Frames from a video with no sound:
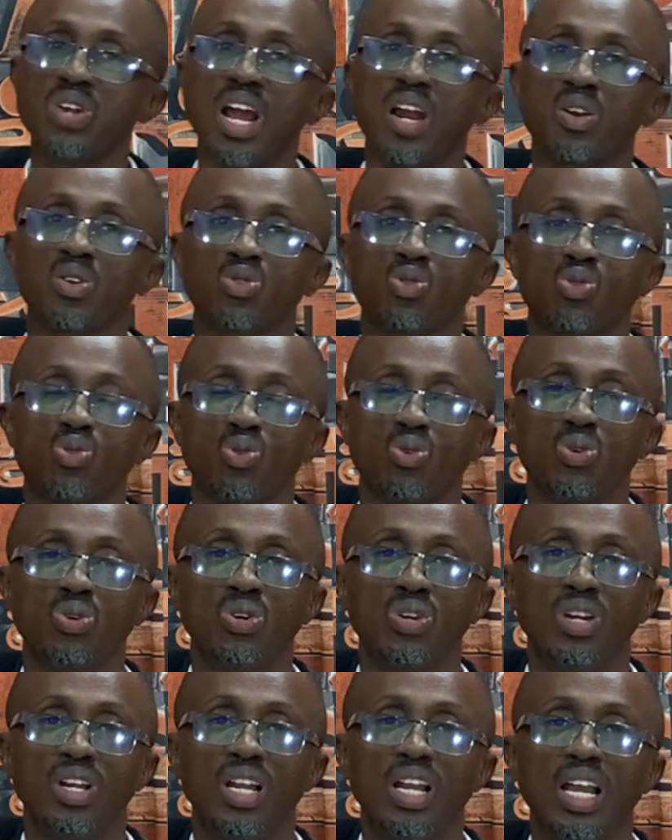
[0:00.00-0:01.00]
no so,
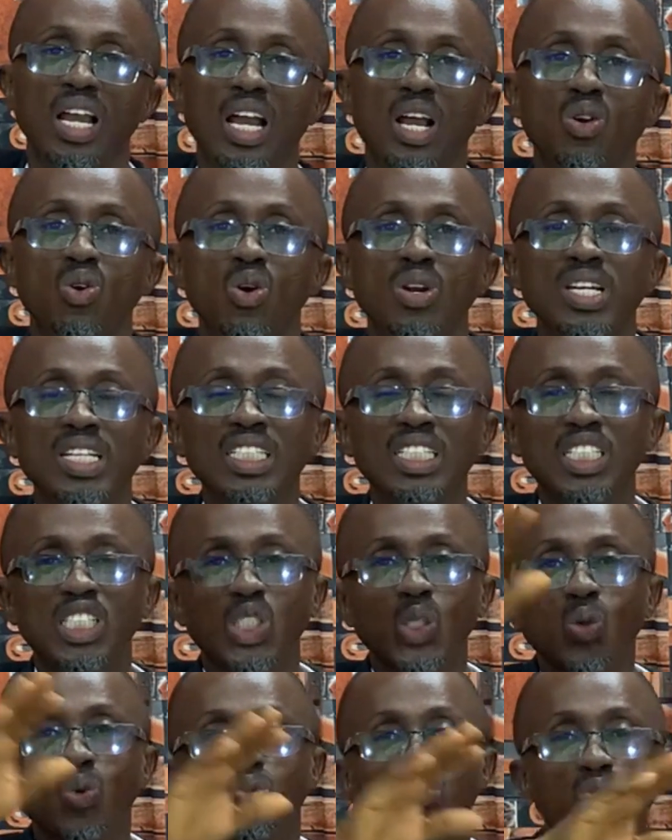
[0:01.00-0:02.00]
and odi
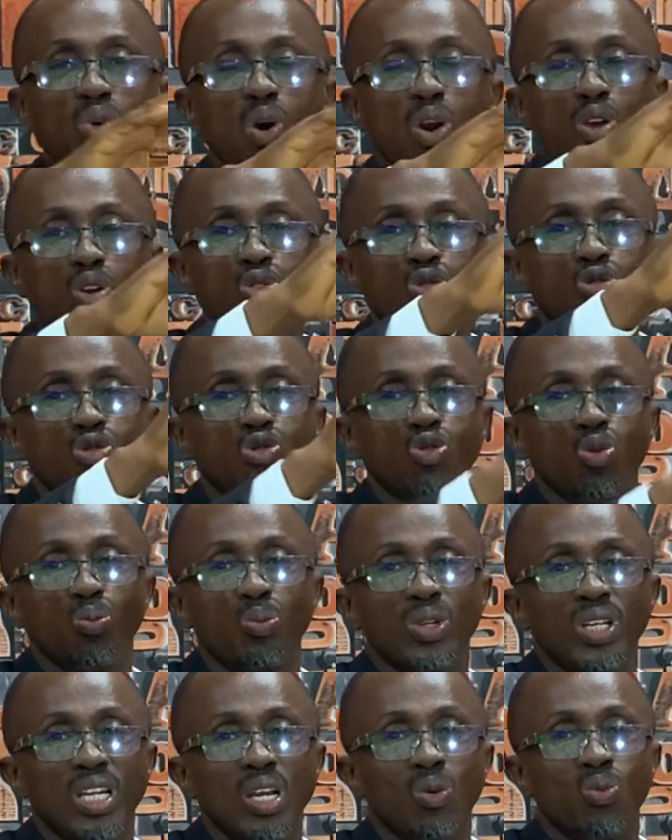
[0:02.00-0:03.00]
Jew for no
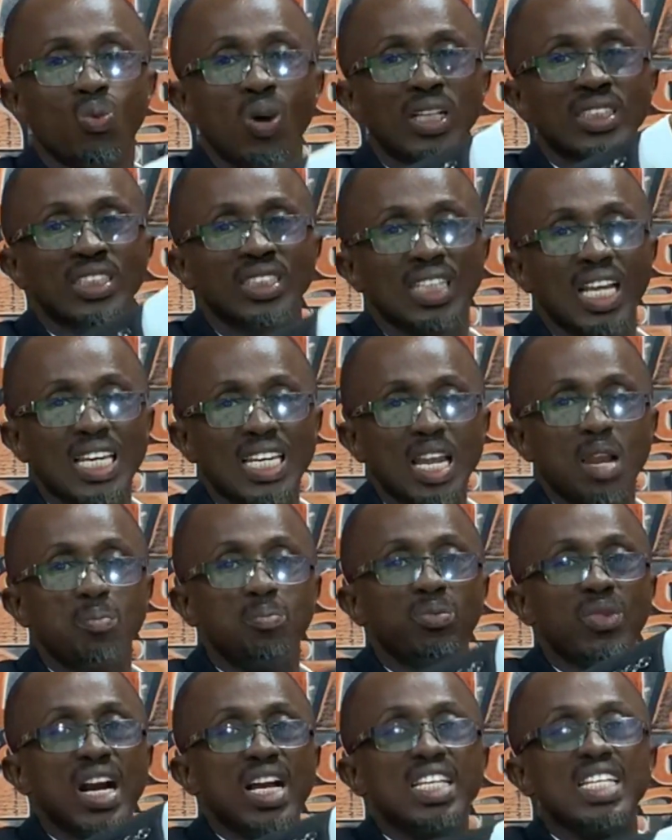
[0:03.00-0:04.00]
sumne huwa
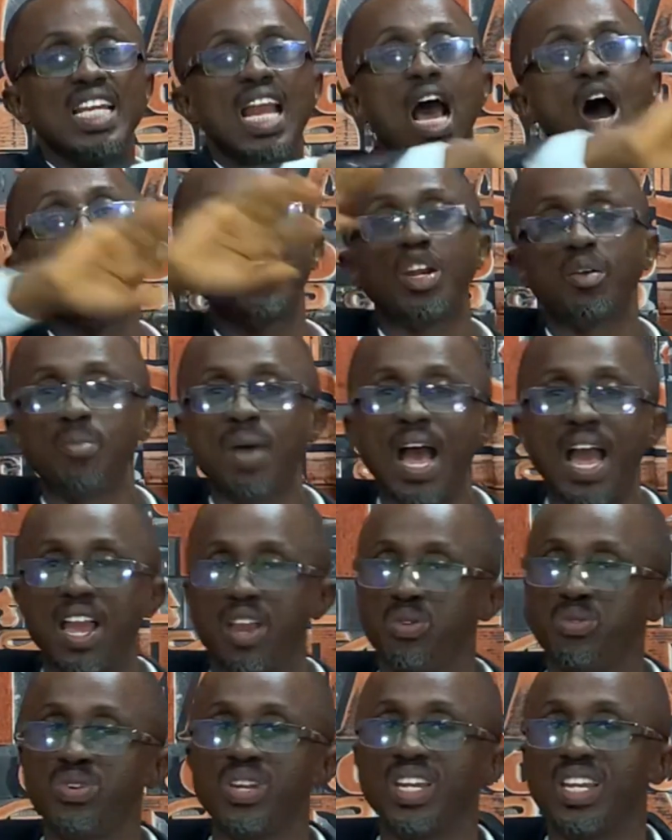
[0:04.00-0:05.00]
shadiam reni na odi
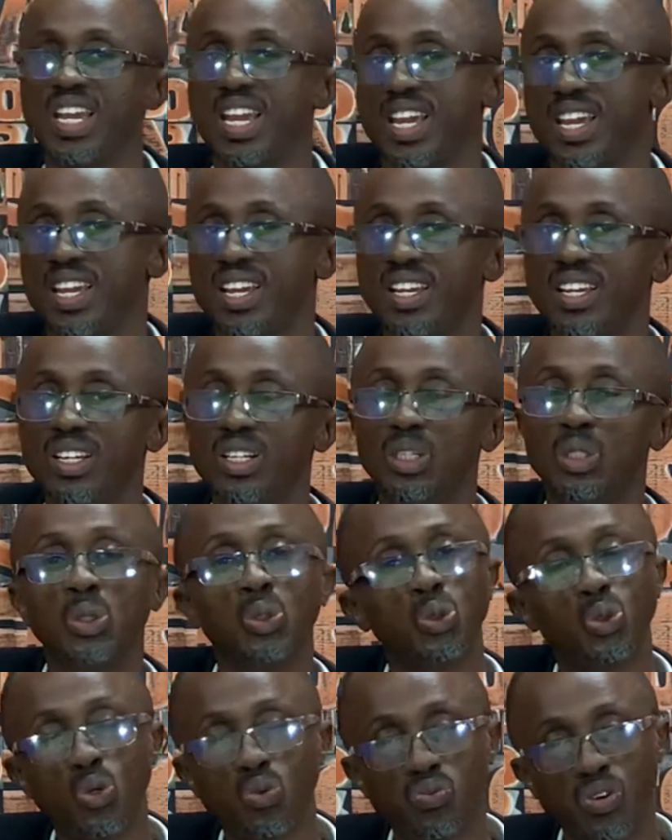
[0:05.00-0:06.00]
ba ewiye.
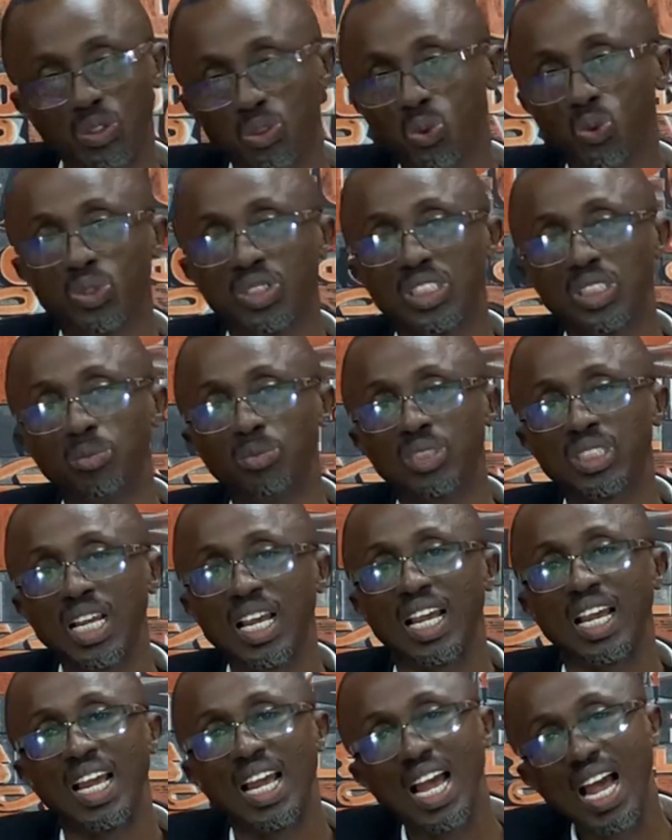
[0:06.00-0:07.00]
So fatu utim
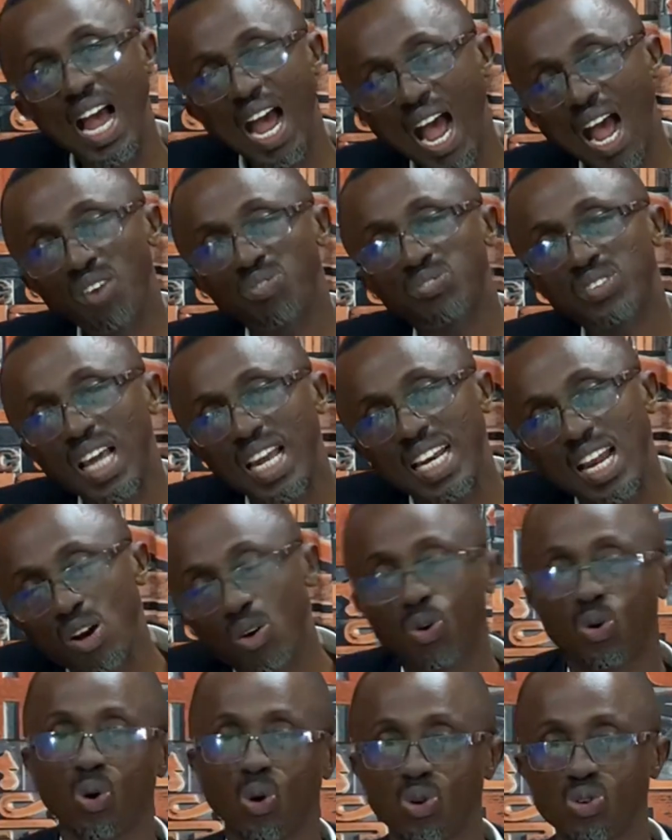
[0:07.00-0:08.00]
se after the
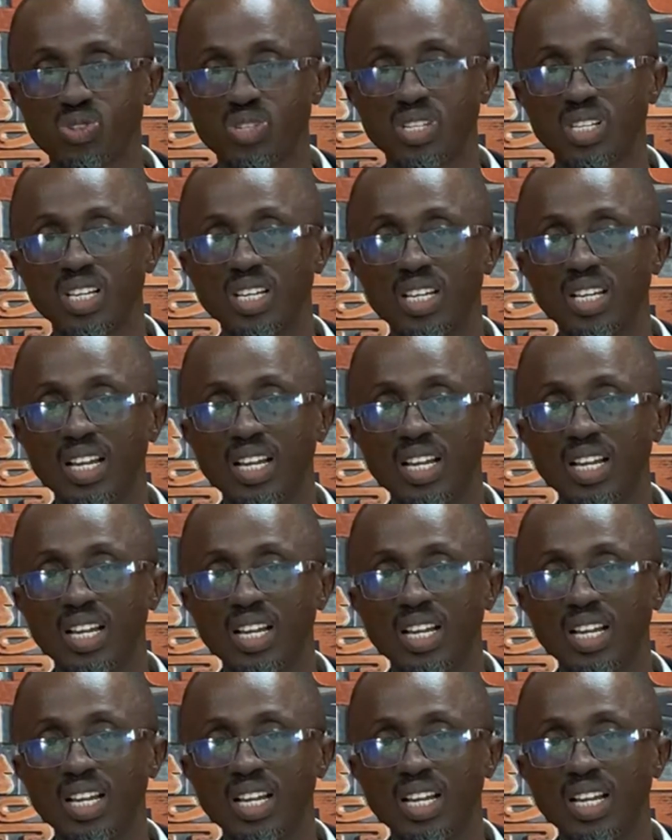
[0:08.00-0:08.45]
cross,